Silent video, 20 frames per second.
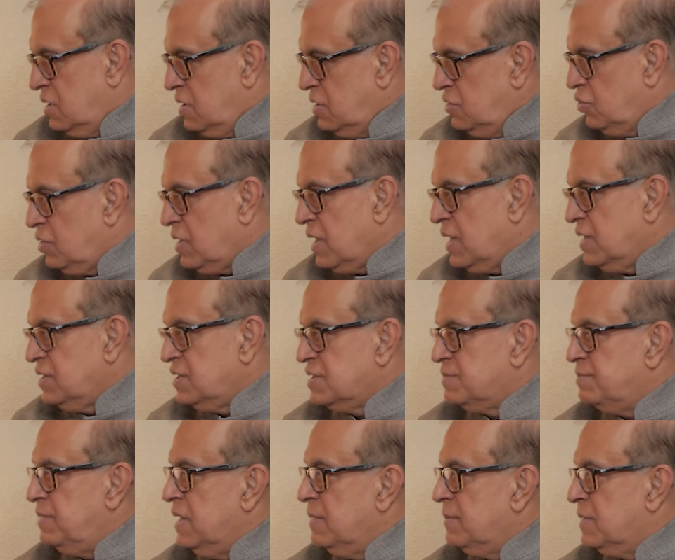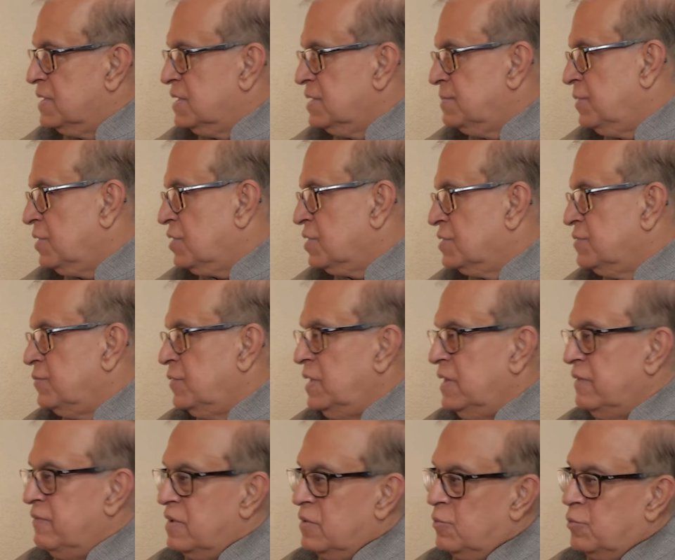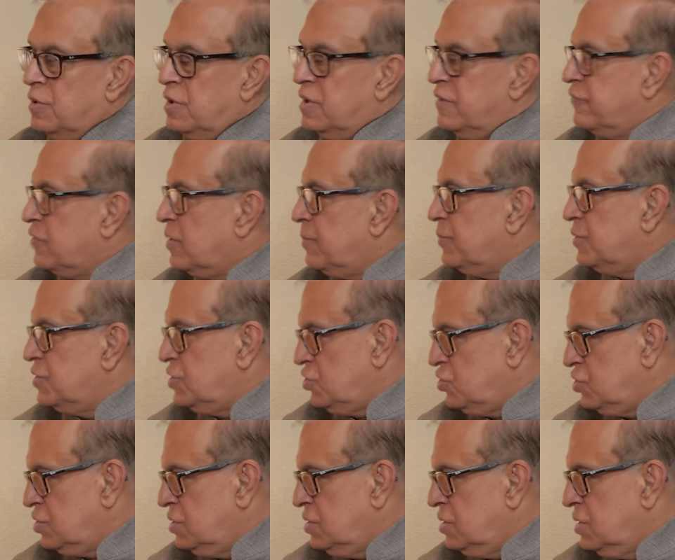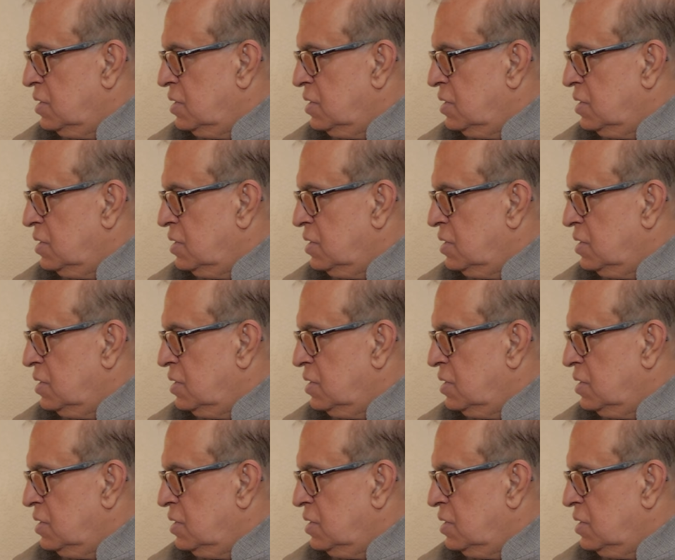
You can't just blame others, because we live in a world of competition.